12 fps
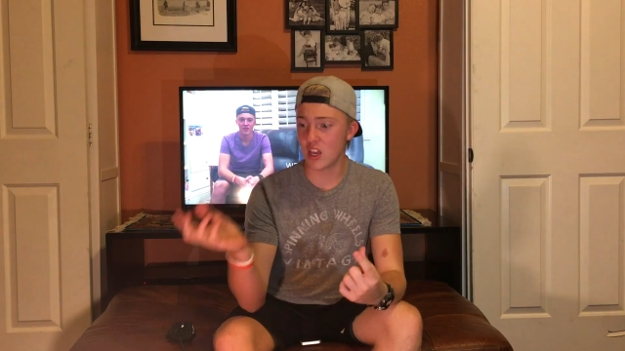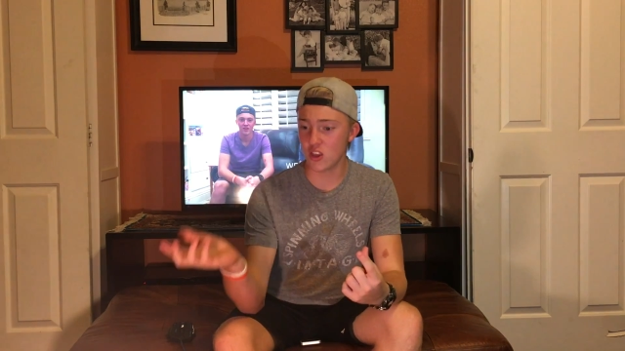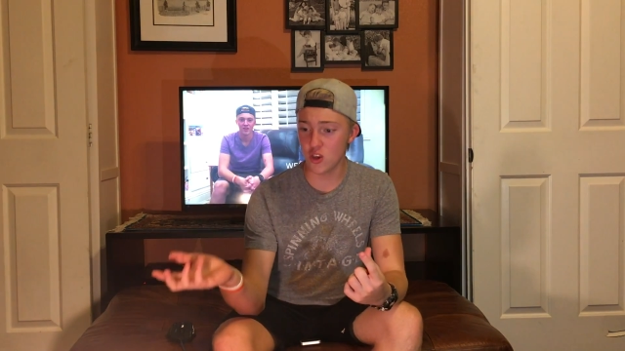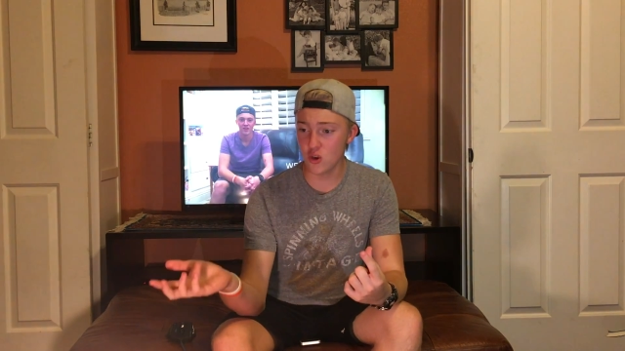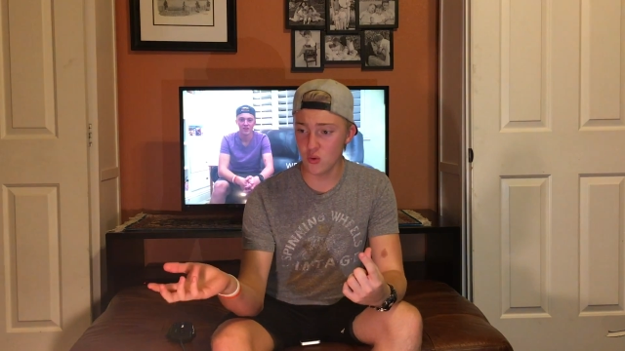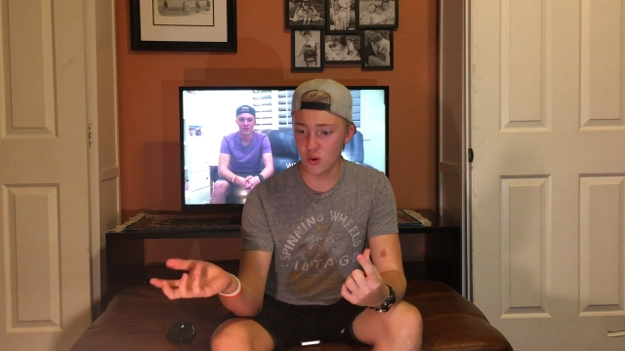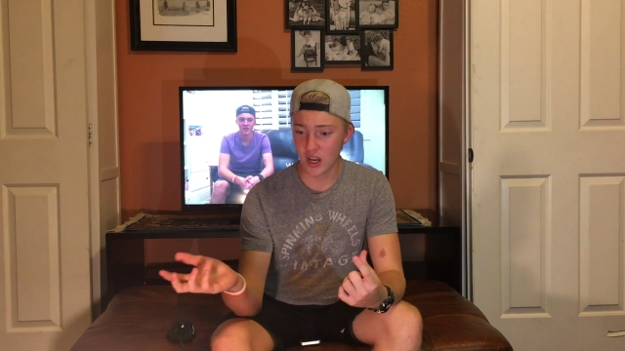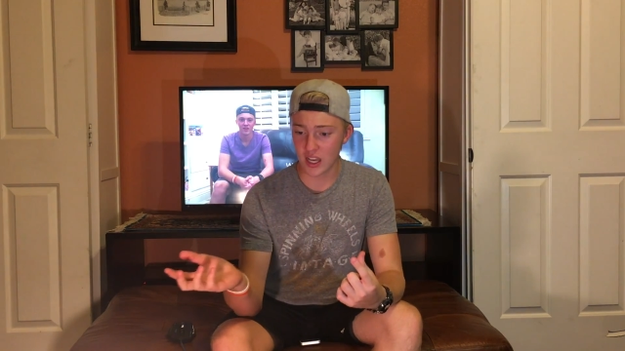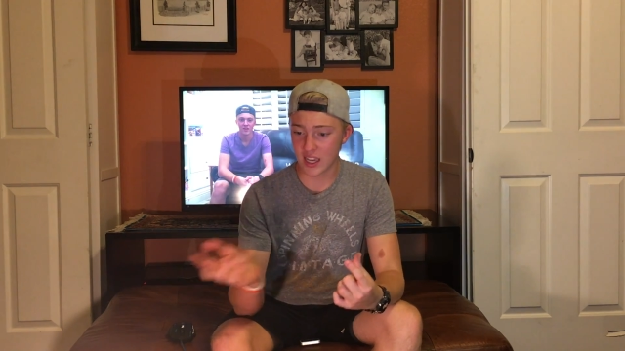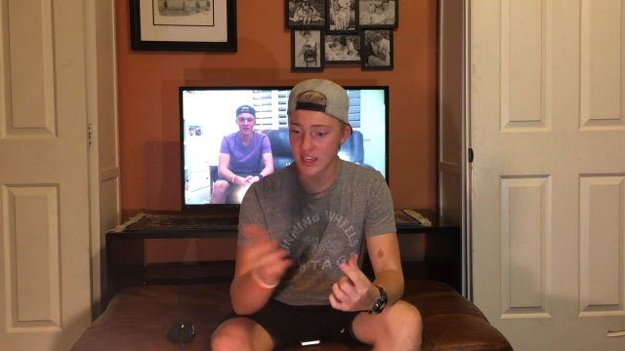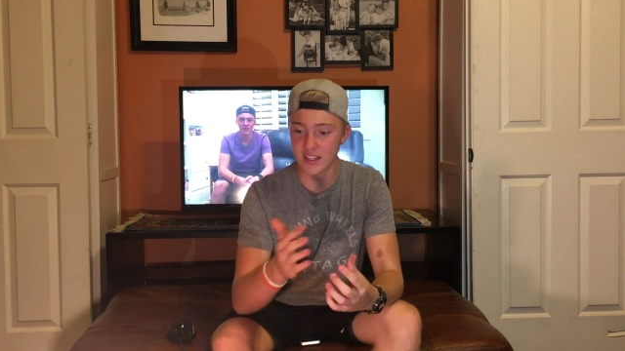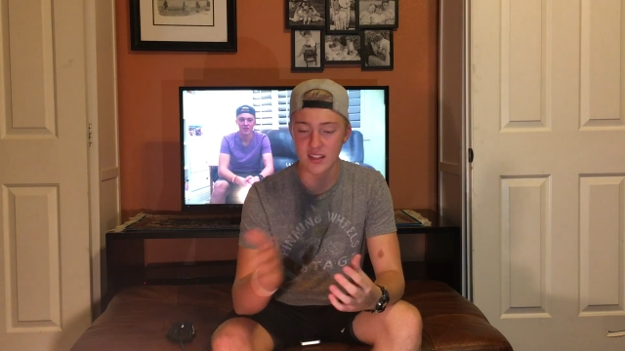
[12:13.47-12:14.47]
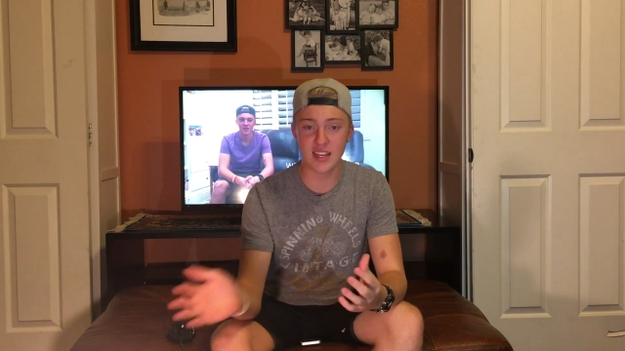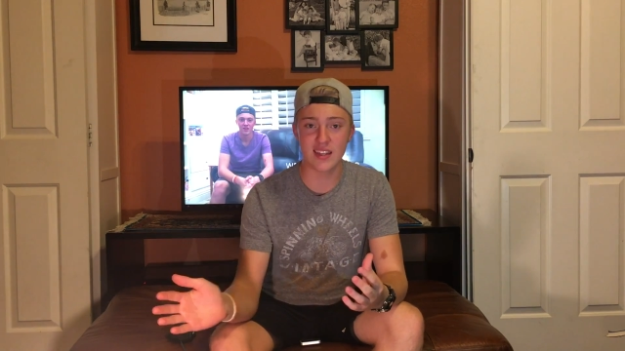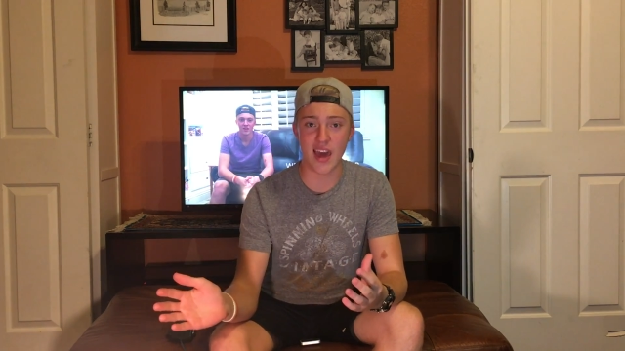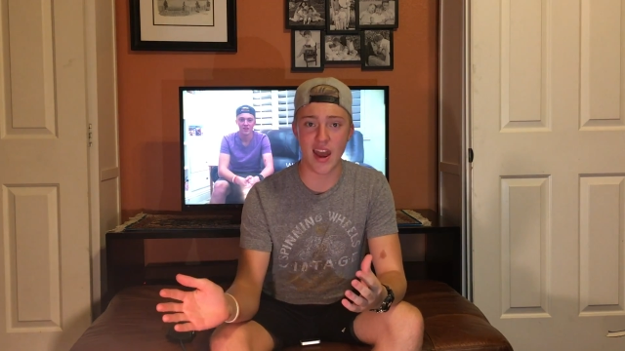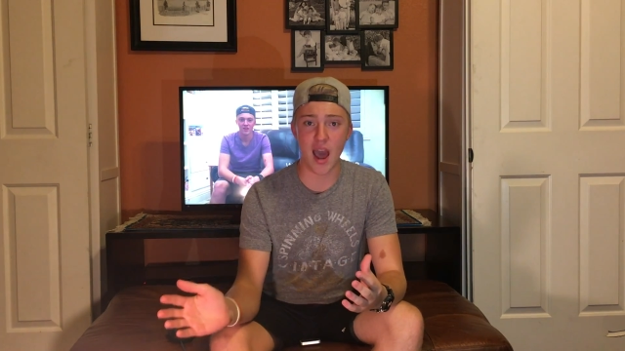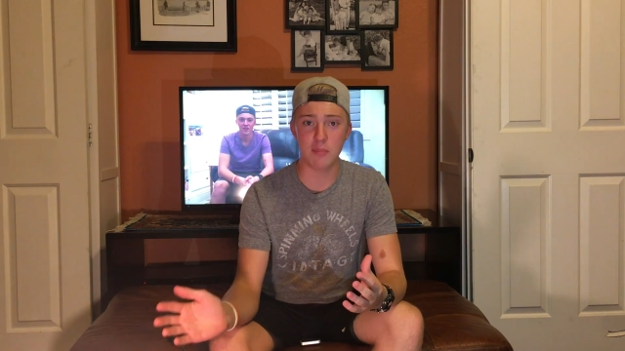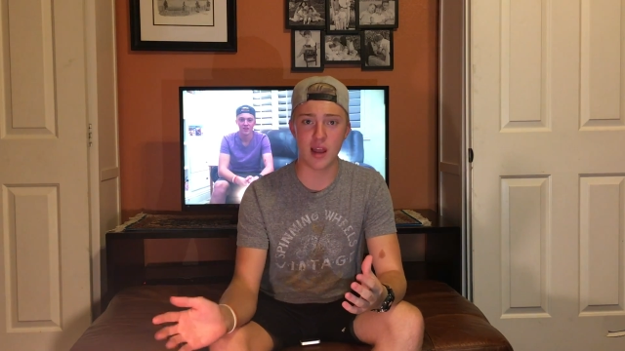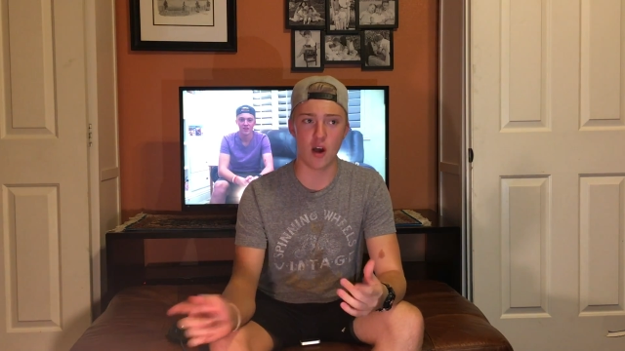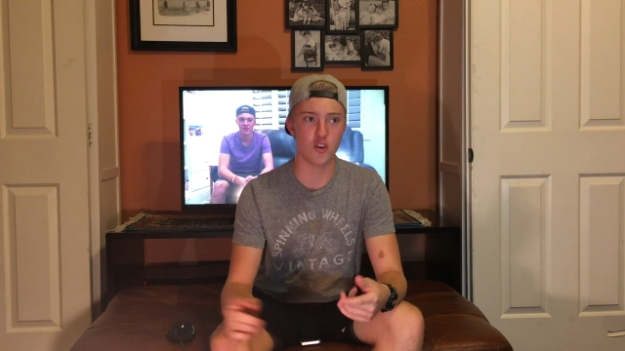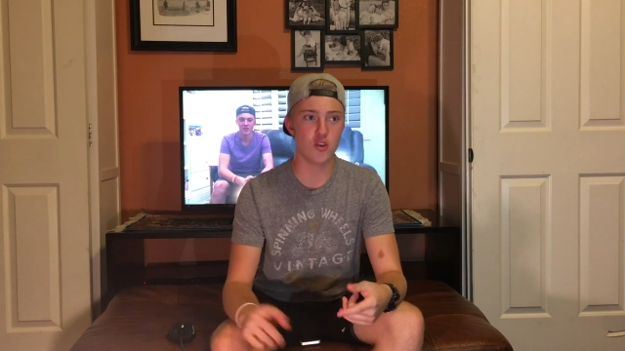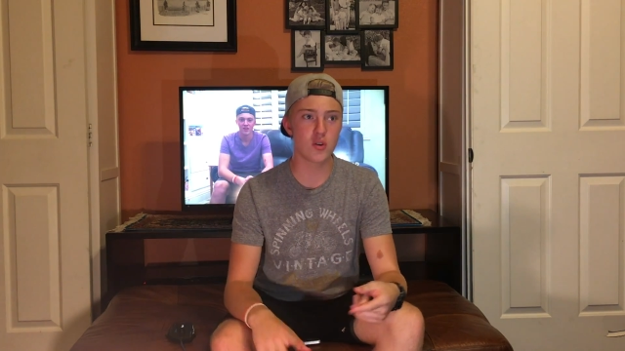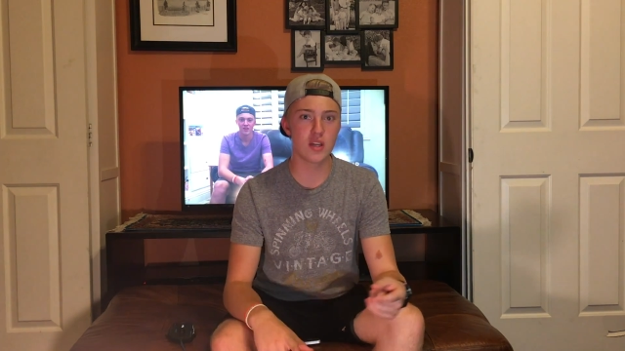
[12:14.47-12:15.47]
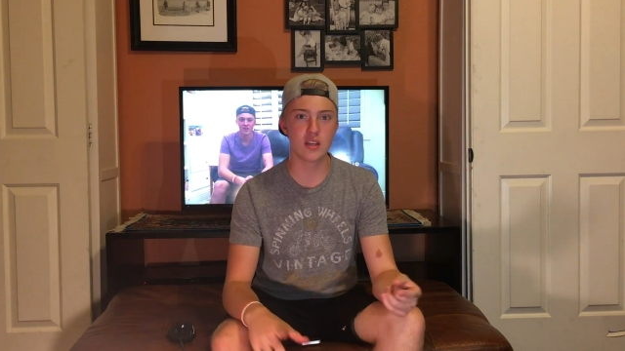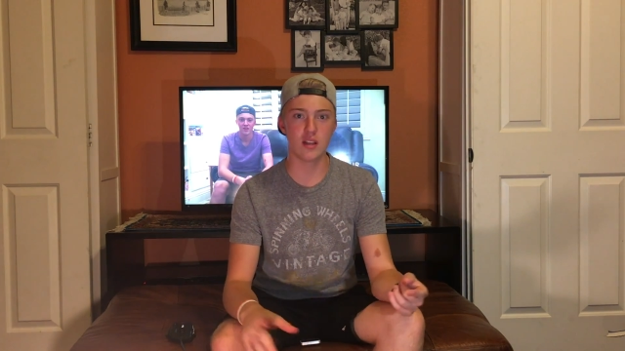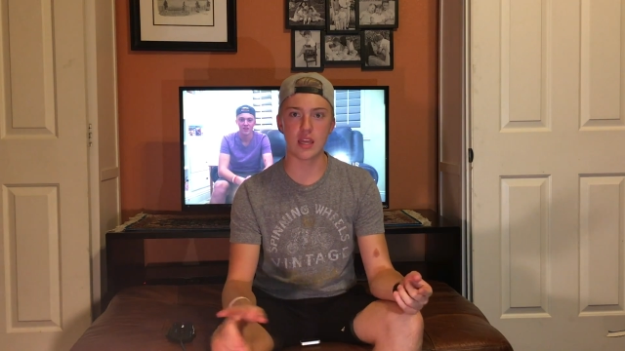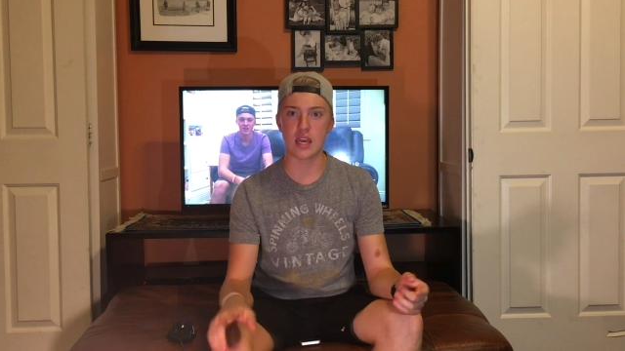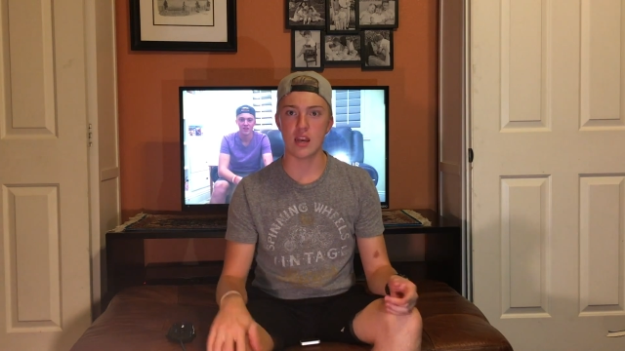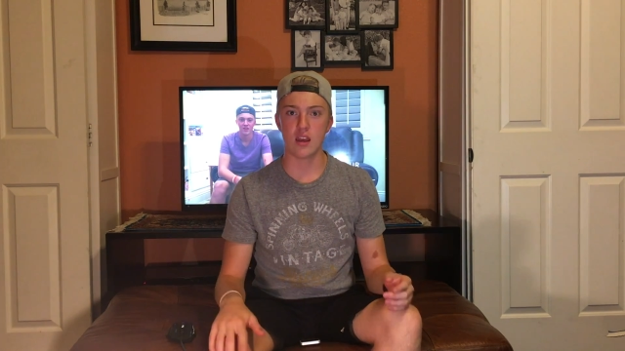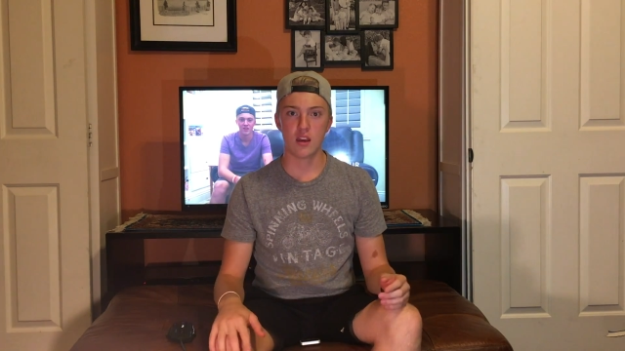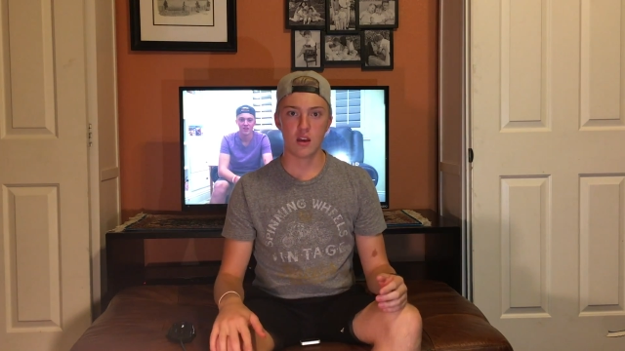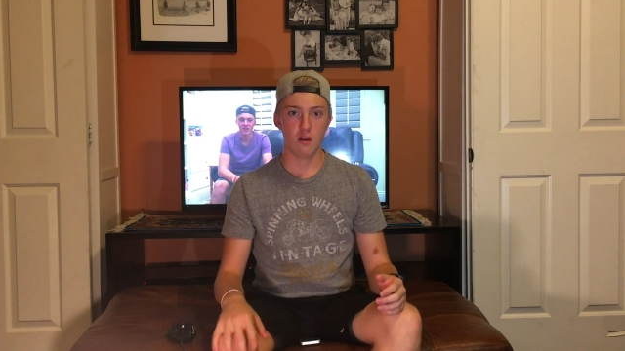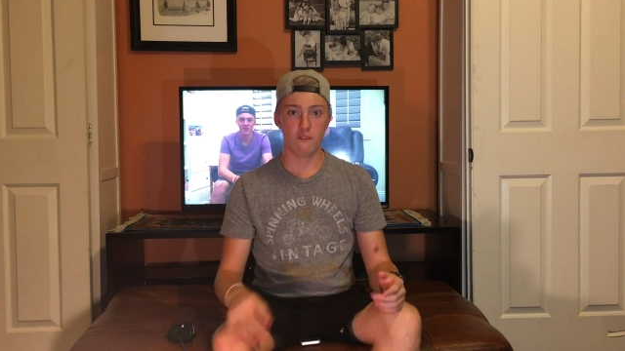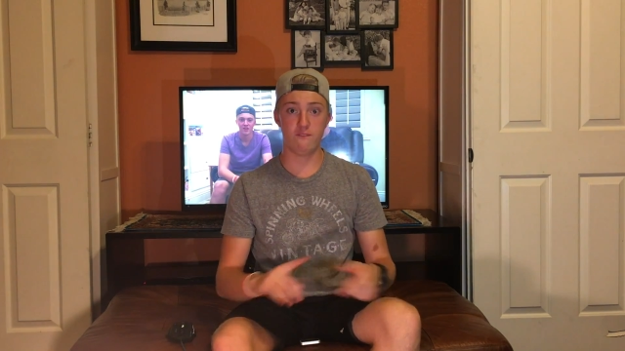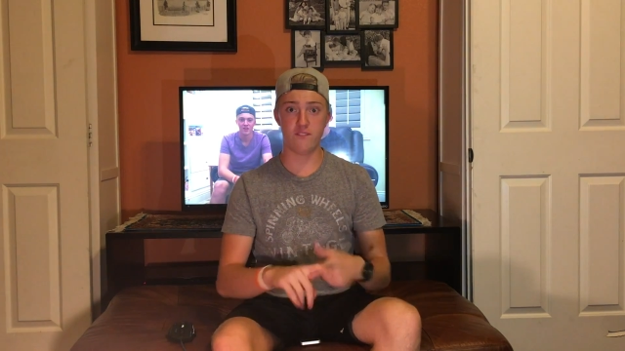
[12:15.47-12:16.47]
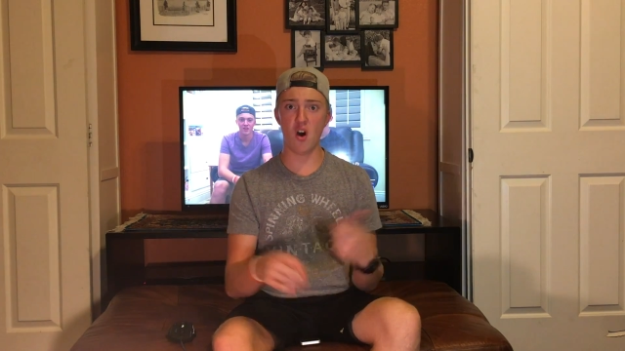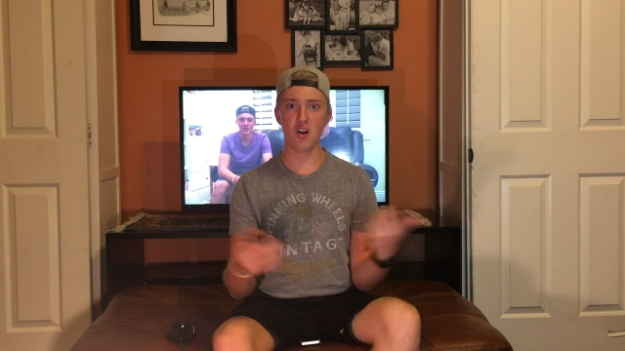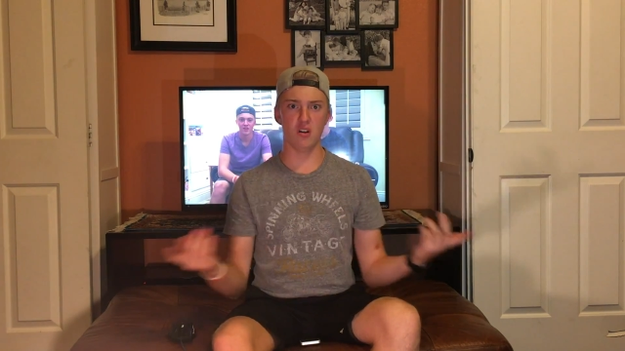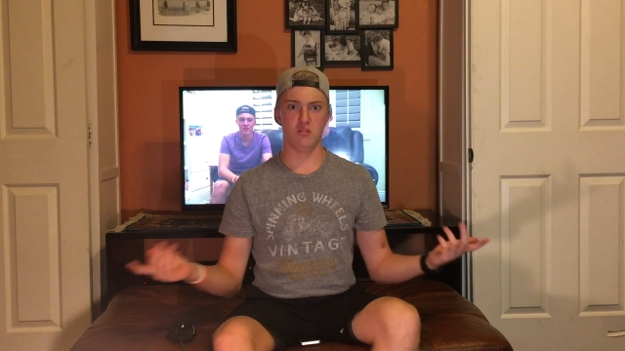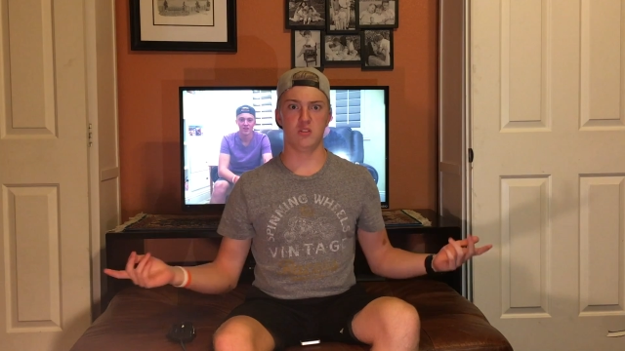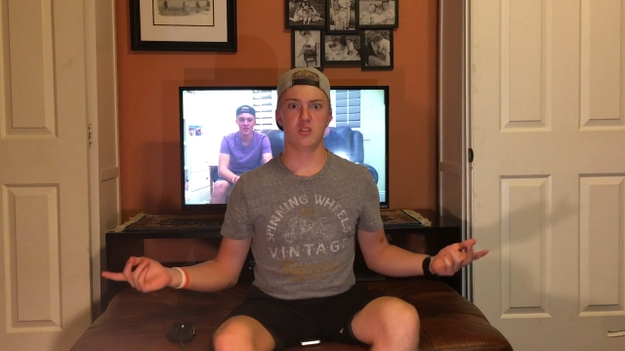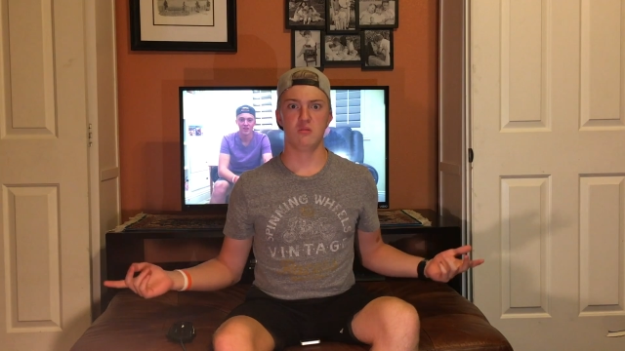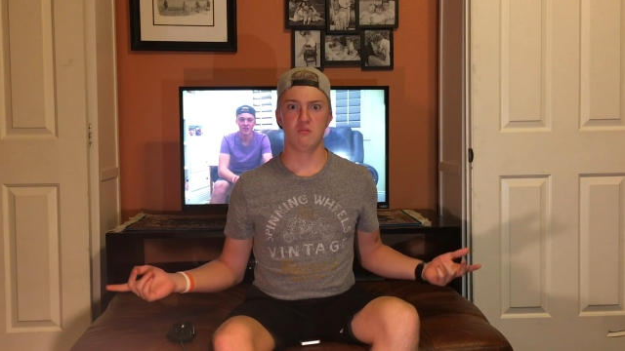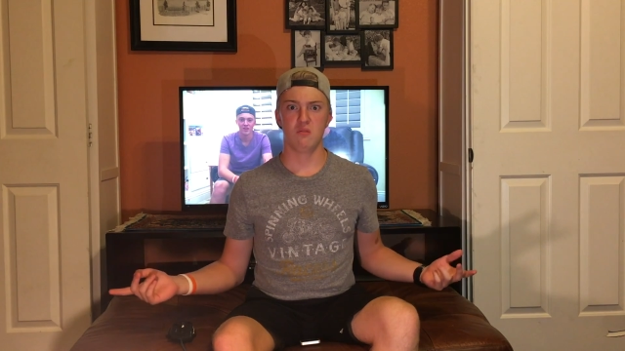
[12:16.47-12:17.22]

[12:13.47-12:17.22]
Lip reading: You can delete that app now. You can delete photos.